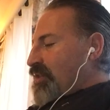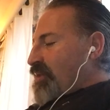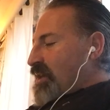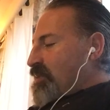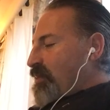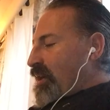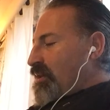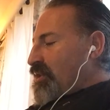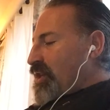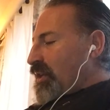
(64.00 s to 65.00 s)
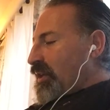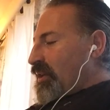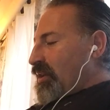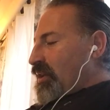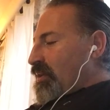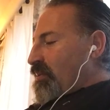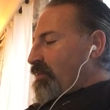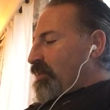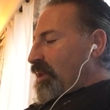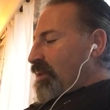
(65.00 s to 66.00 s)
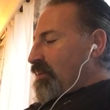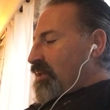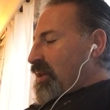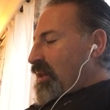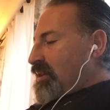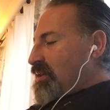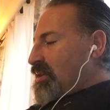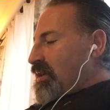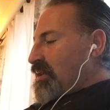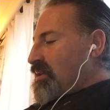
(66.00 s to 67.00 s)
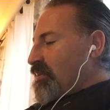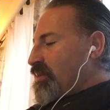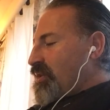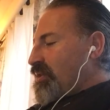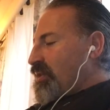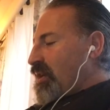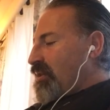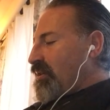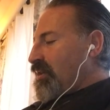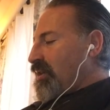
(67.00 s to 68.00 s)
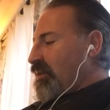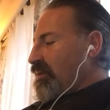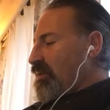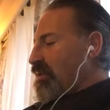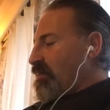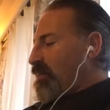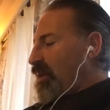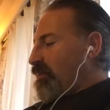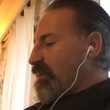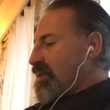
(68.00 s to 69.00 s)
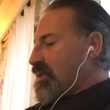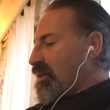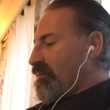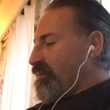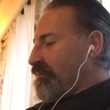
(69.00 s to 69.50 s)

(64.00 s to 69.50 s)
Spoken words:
transparent jelly replete with tiny seeds which are darker in color than the pulp itself.